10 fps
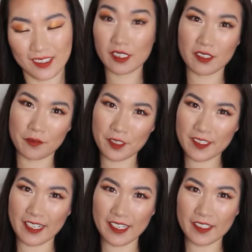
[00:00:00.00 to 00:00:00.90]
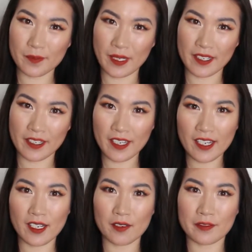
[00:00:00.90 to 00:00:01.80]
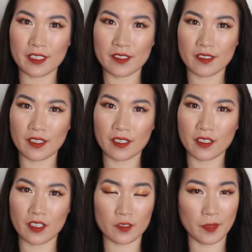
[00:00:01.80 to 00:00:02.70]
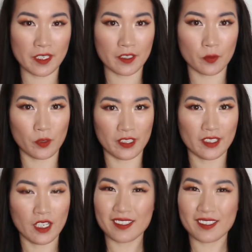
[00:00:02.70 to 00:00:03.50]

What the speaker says: So the first item I have is a cosmetic one.